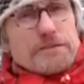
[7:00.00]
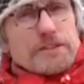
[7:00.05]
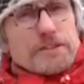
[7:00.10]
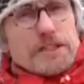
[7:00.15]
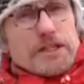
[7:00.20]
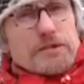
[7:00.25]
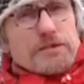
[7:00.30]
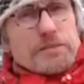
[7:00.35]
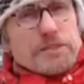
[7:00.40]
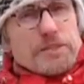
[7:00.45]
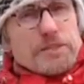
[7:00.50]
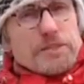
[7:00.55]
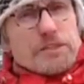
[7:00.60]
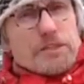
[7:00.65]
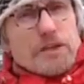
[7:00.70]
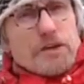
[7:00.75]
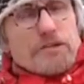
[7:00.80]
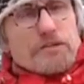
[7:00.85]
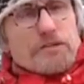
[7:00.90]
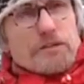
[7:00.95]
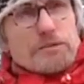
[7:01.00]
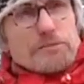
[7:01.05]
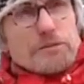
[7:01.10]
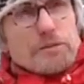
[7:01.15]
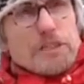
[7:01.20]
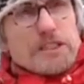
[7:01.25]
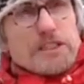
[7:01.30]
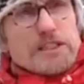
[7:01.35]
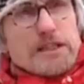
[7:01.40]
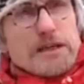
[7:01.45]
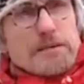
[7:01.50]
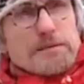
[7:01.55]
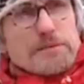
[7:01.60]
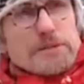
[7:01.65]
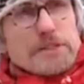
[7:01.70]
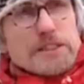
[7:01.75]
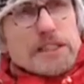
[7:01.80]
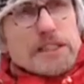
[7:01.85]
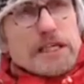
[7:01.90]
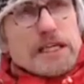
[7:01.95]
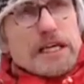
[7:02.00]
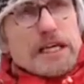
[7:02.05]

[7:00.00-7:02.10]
sequence of the precepts,